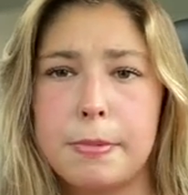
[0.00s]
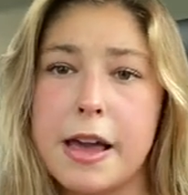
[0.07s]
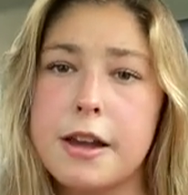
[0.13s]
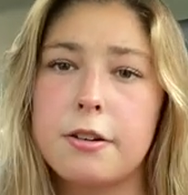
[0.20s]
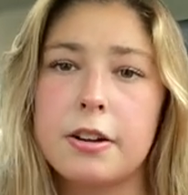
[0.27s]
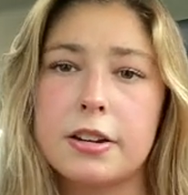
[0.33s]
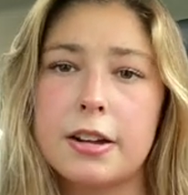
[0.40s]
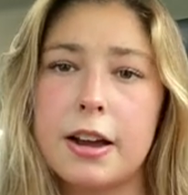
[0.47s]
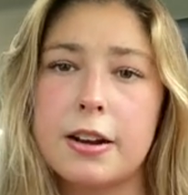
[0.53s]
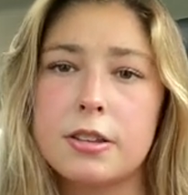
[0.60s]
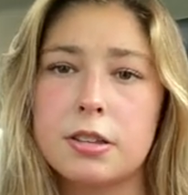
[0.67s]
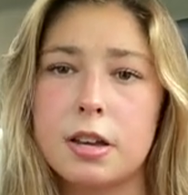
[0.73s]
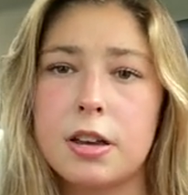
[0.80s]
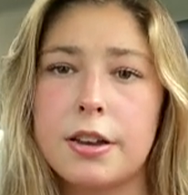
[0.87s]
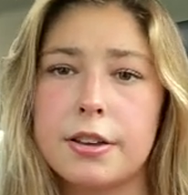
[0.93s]

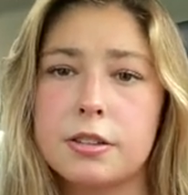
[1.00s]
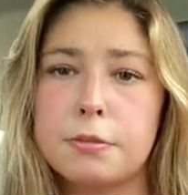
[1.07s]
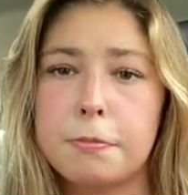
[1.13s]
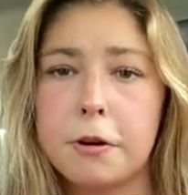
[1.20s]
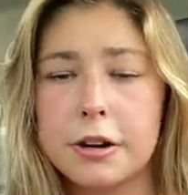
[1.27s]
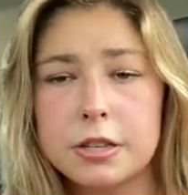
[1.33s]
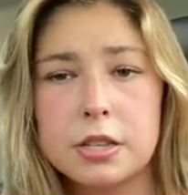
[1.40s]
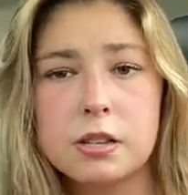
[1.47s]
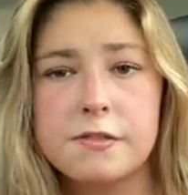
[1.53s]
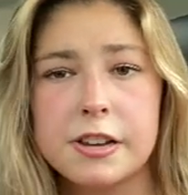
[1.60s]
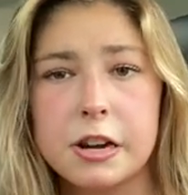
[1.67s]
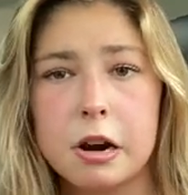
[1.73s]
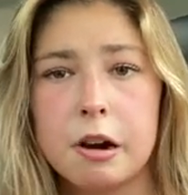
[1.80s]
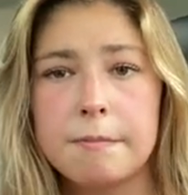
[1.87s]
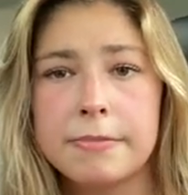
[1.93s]
Pancreatitis is pretty
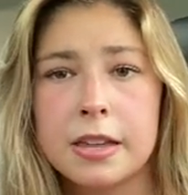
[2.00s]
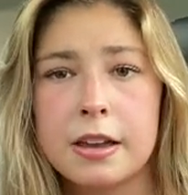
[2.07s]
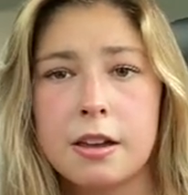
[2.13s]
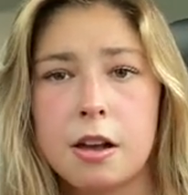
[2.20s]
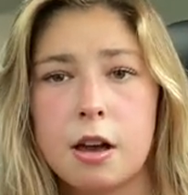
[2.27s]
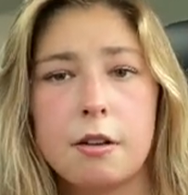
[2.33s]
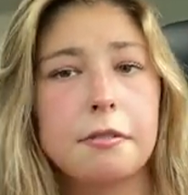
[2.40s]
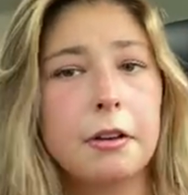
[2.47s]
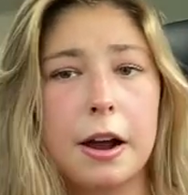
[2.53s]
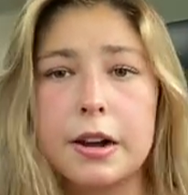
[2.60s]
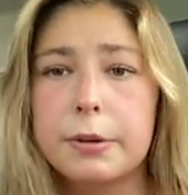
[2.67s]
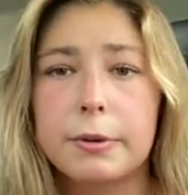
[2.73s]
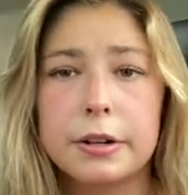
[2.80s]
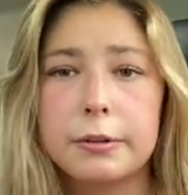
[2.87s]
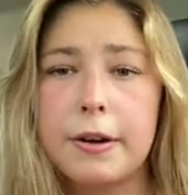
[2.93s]
severe for
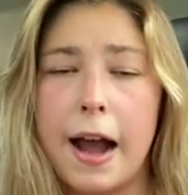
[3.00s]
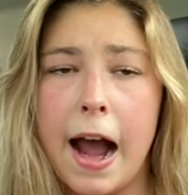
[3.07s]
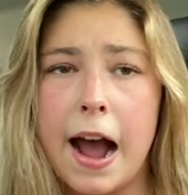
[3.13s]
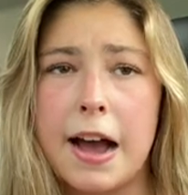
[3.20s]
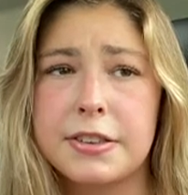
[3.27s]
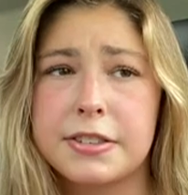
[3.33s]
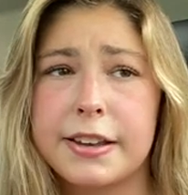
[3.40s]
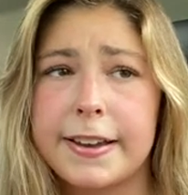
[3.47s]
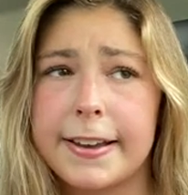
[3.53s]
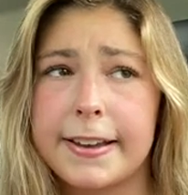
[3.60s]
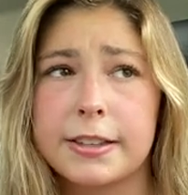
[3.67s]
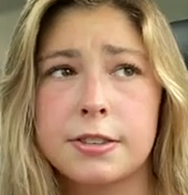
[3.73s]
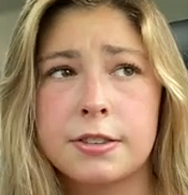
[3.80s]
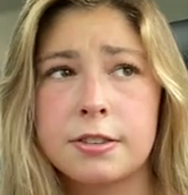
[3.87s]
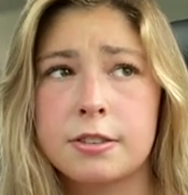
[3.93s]
anyone who has it.
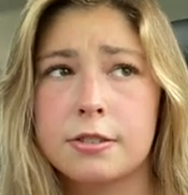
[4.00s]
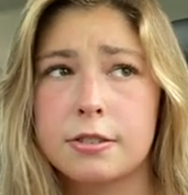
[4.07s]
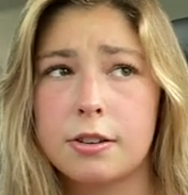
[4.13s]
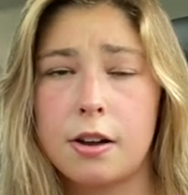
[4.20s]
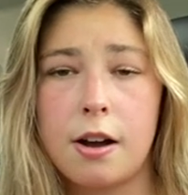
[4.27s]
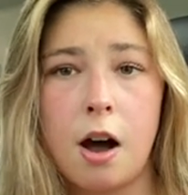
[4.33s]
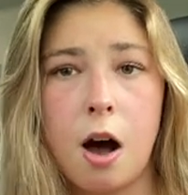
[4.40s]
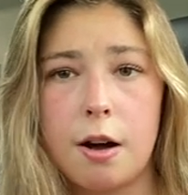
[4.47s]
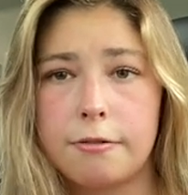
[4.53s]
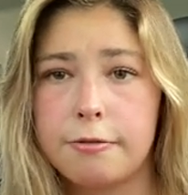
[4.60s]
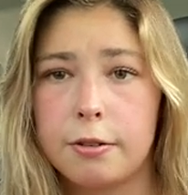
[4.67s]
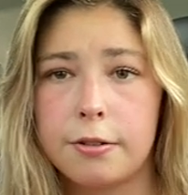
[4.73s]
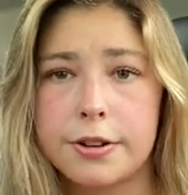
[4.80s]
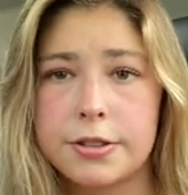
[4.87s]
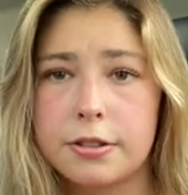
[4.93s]
It's
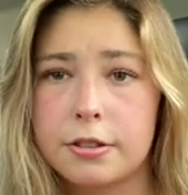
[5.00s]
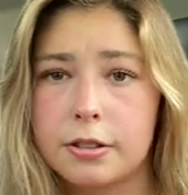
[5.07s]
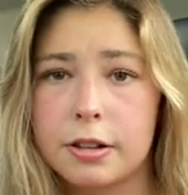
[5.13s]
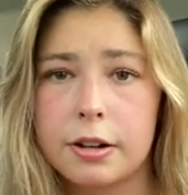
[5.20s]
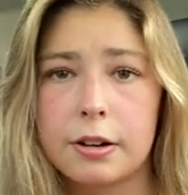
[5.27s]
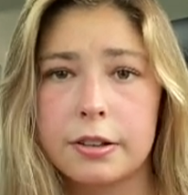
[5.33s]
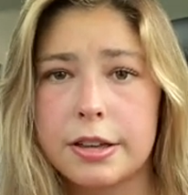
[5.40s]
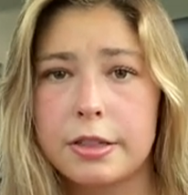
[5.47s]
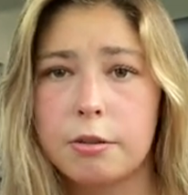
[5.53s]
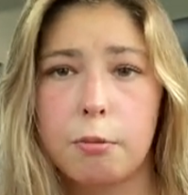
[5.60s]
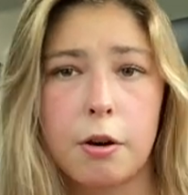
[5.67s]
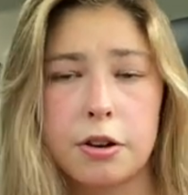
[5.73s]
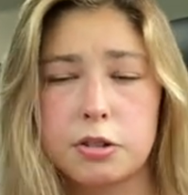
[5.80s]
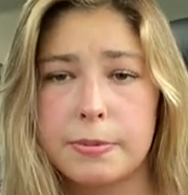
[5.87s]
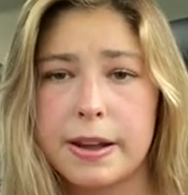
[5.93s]
awful. It's literally the
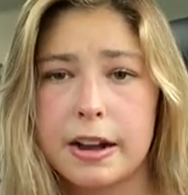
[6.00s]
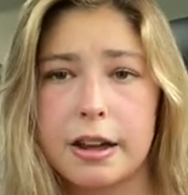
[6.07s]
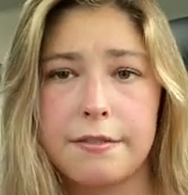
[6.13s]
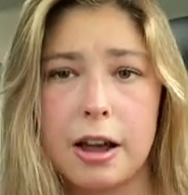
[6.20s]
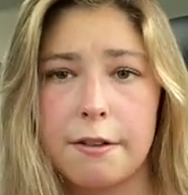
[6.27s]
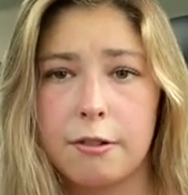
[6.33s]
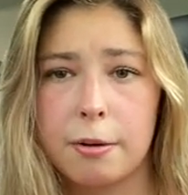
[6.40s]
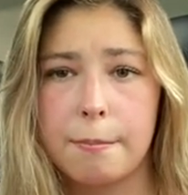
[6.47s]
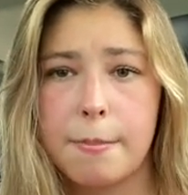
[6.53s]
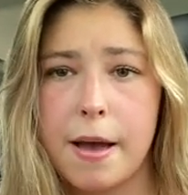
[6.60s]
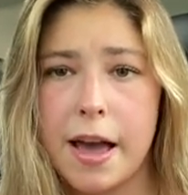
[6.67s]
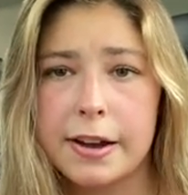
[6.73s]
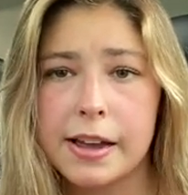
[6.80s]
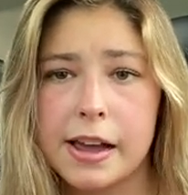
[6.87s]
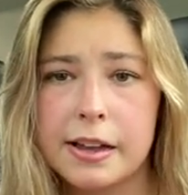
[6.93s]
worst pain I've ever
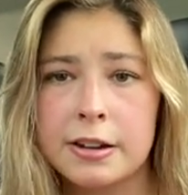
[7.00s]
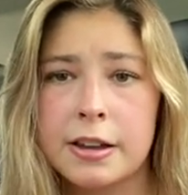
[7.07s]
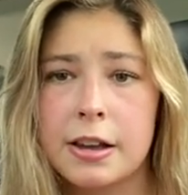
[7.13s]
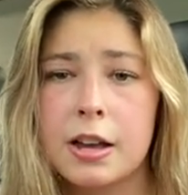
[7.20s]
been in.